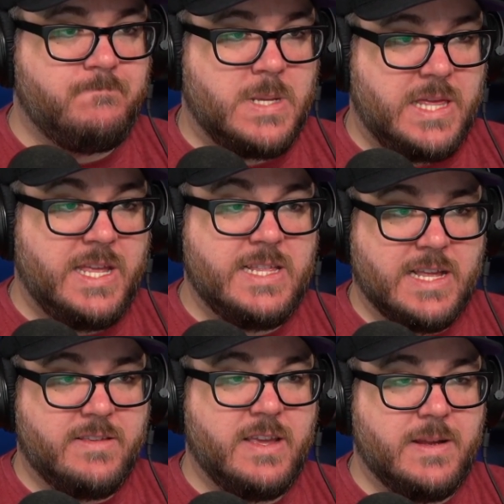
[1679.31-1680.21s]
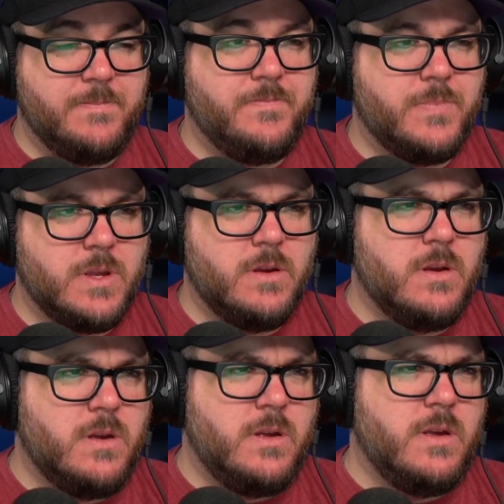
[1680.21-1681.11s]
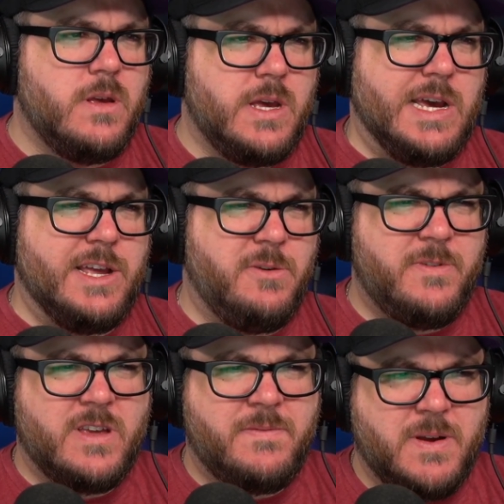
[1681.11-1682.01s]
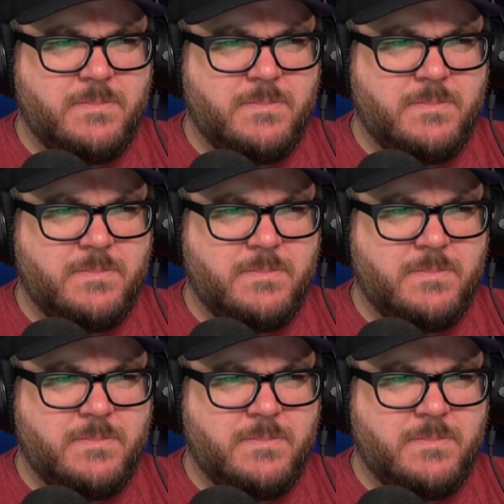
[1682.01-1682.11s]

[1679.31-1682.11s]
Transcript: I think that's it. Ubisoft